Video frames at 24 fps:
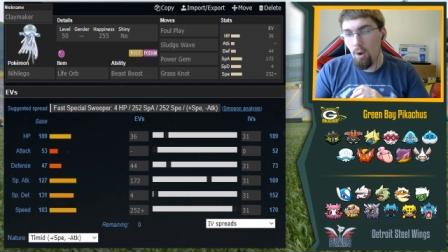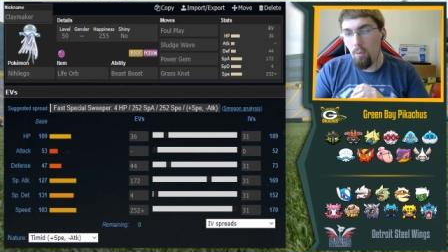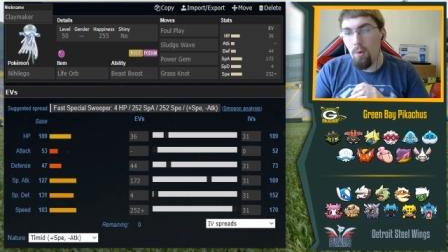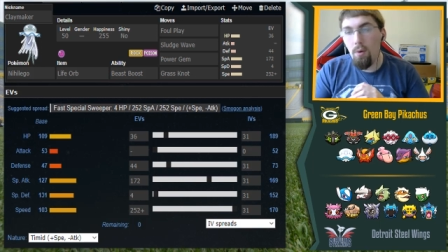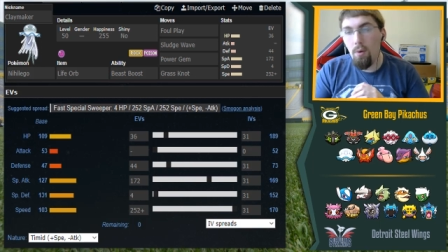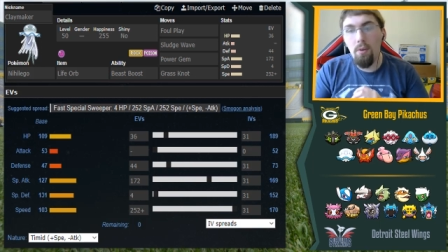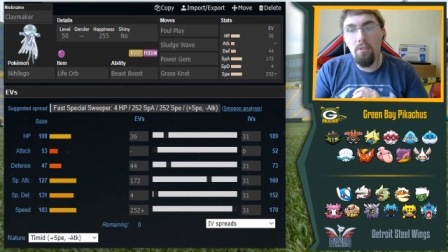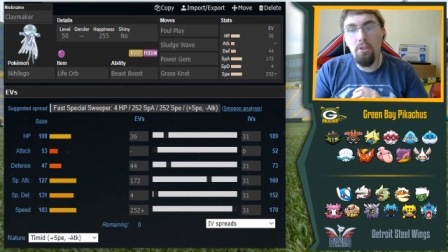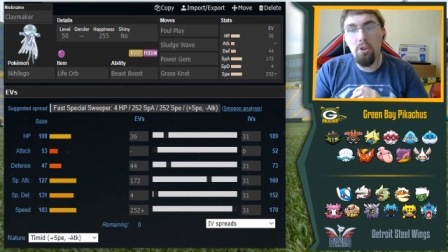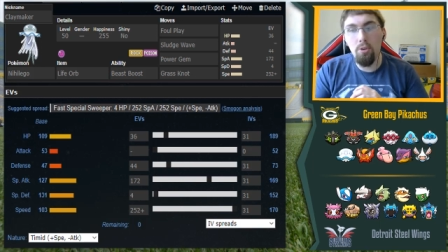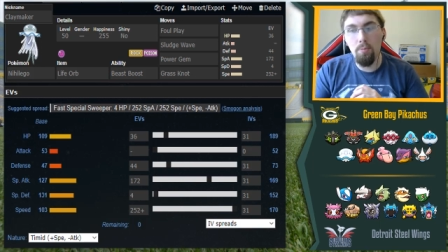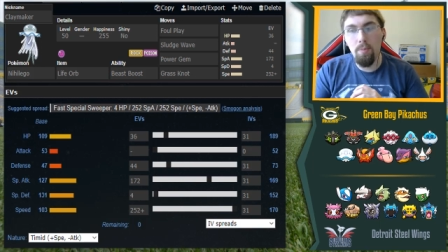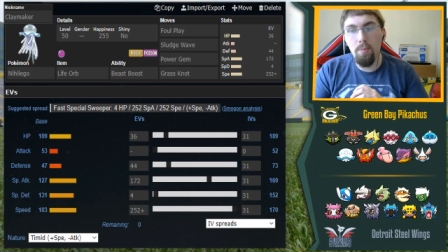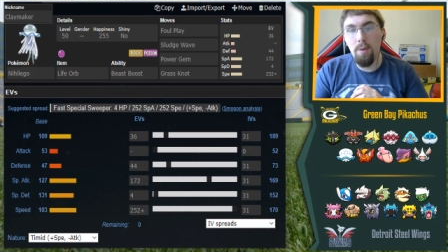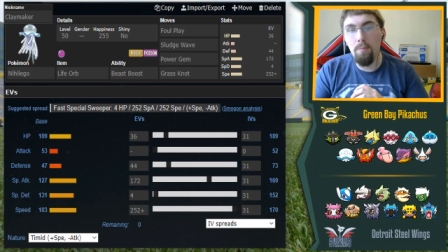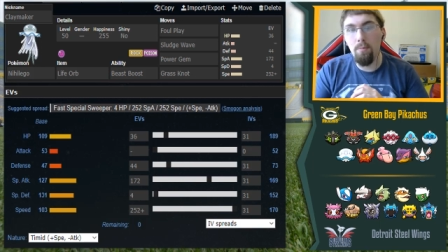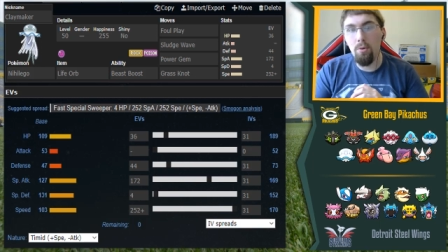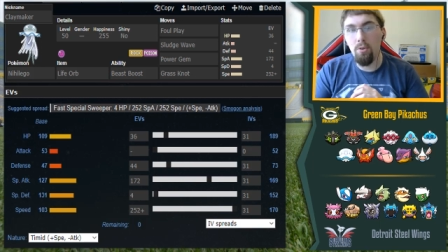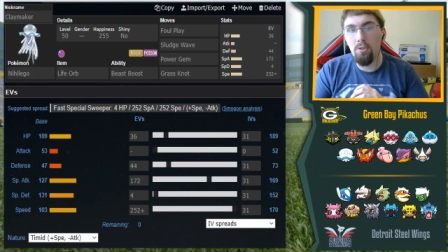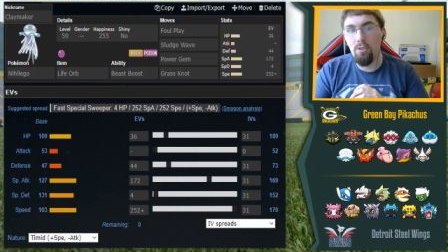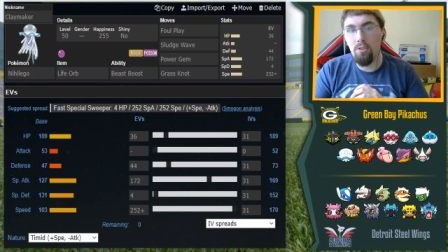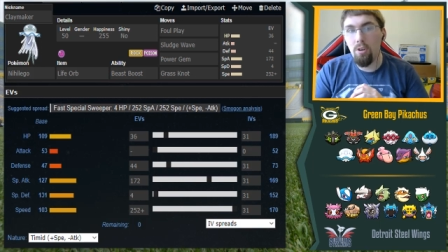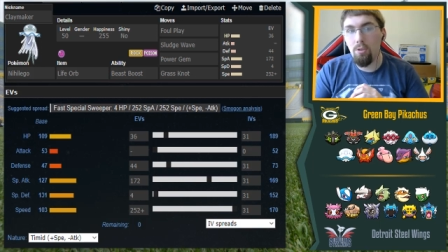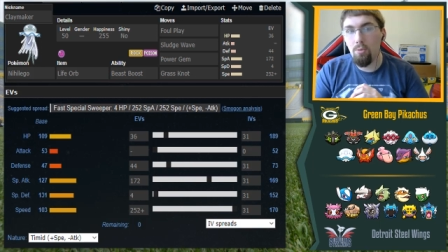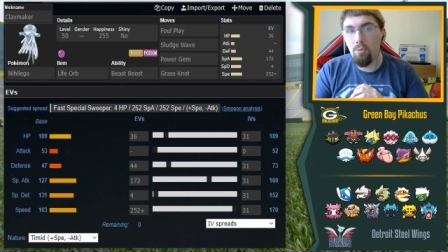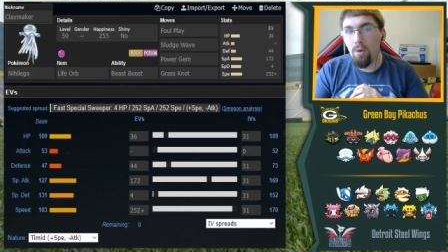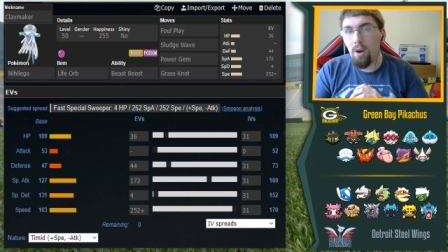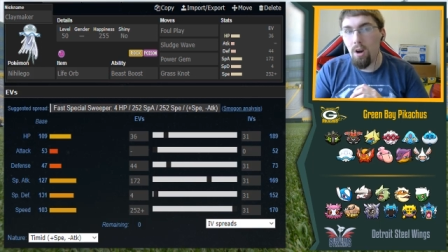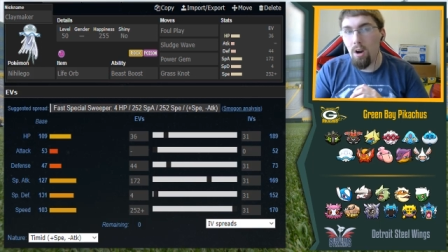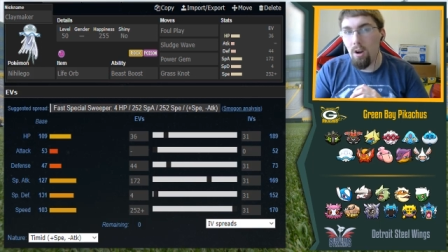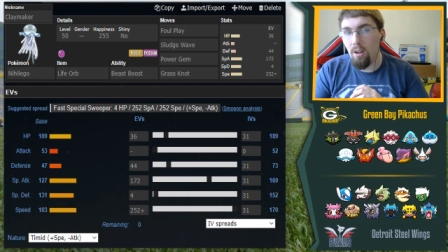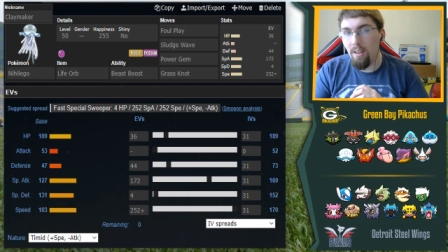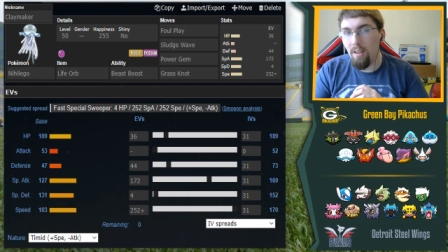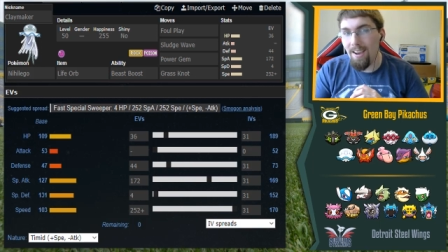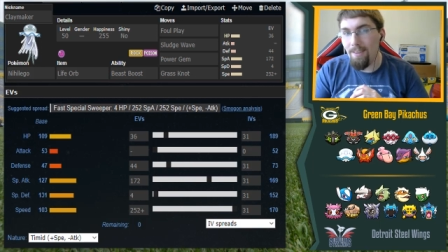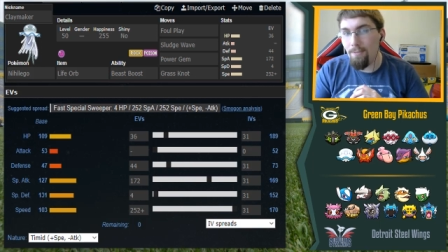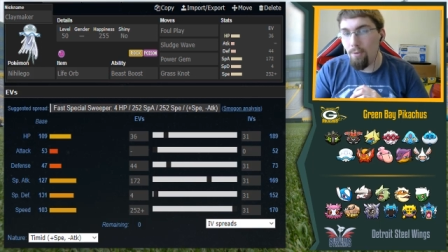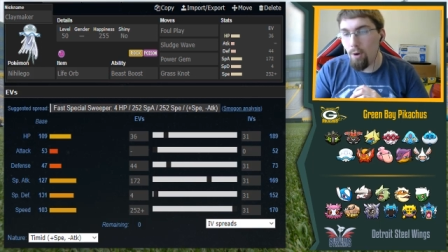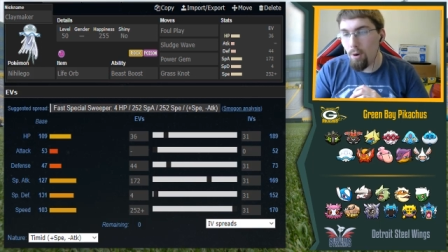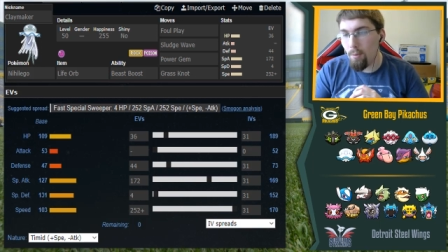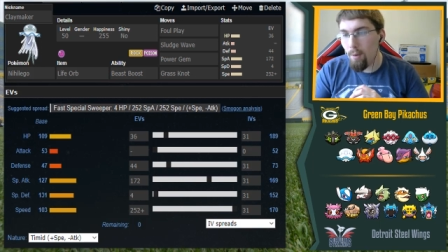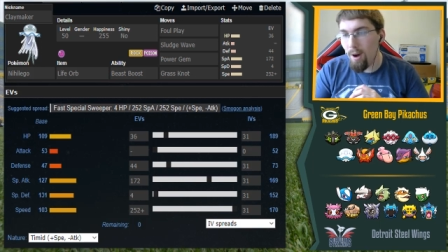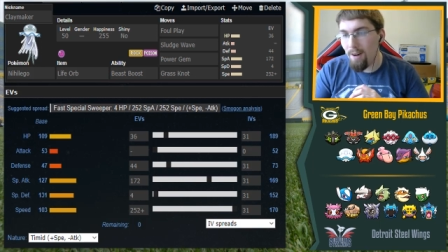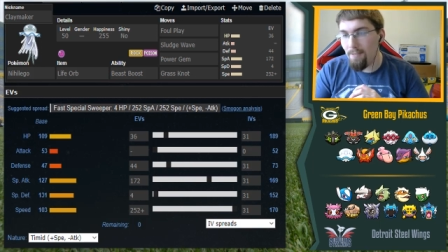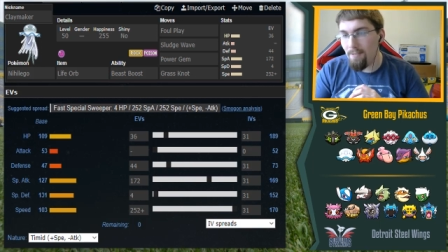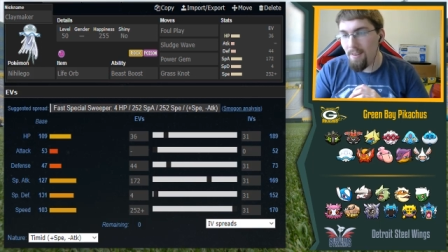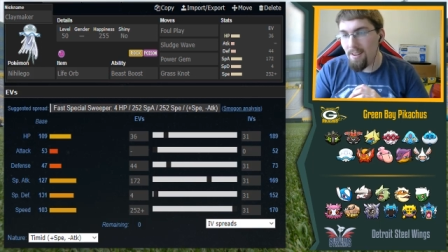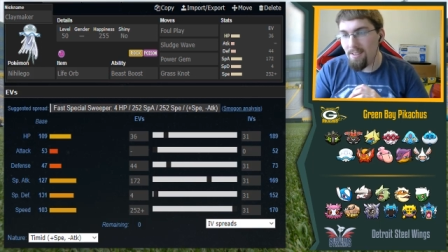We want the speed boost because we are a life
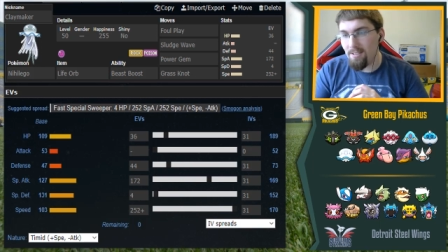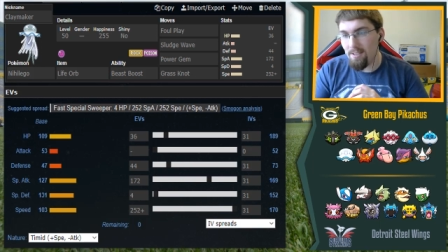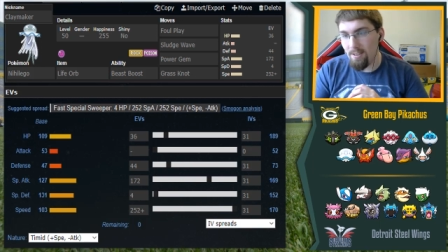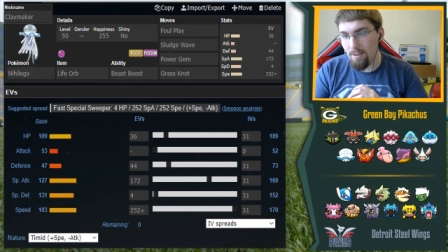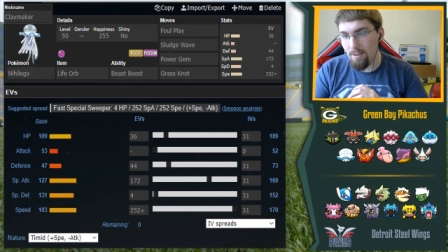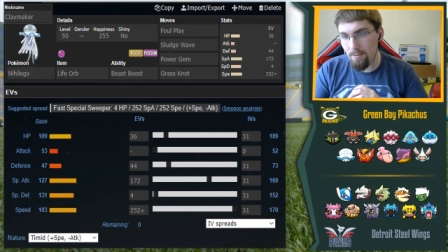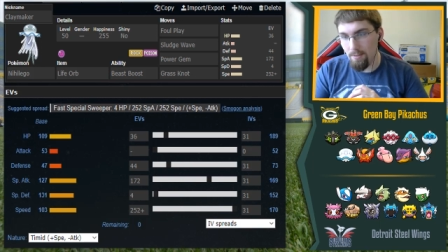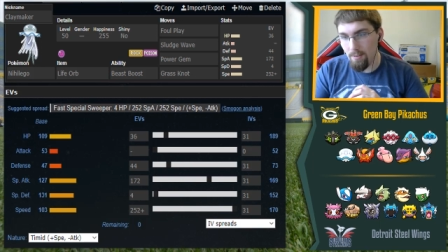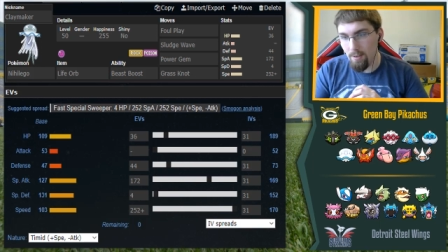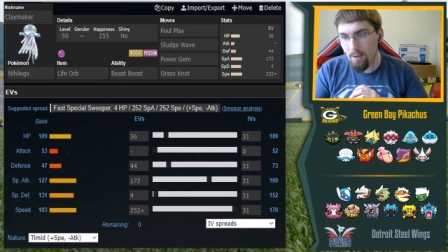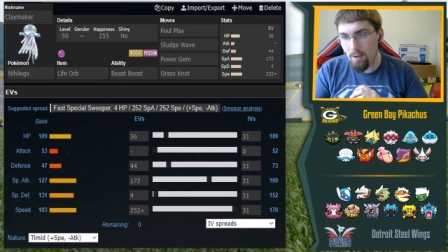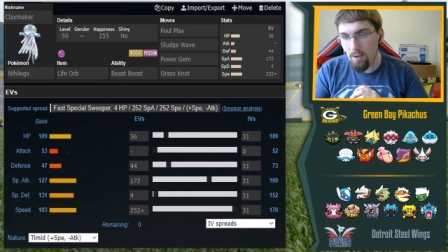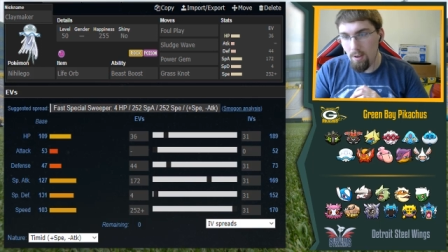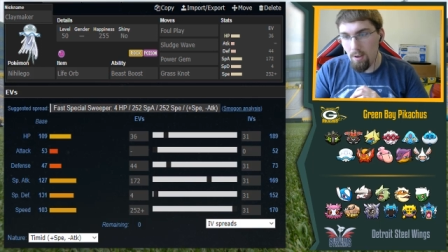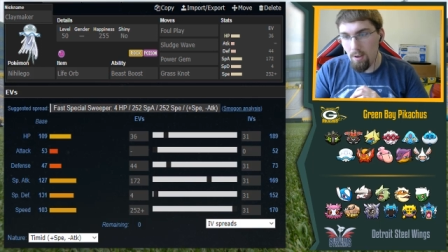orb offensive.